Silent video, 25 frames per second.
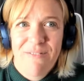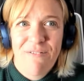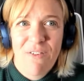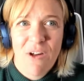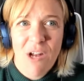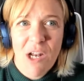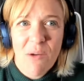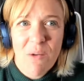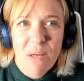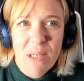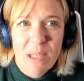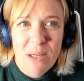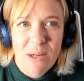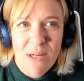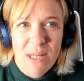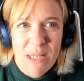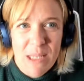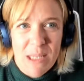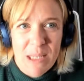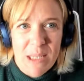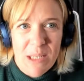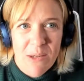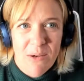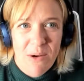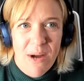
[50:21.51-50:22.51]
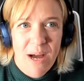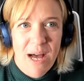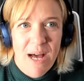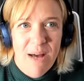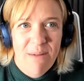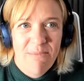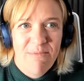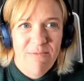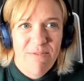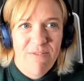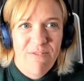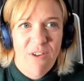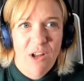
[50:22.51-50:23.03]
Followers on
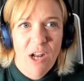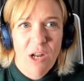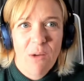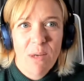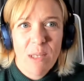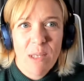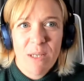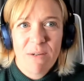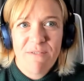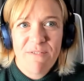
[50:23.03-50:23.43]
Instagram, followers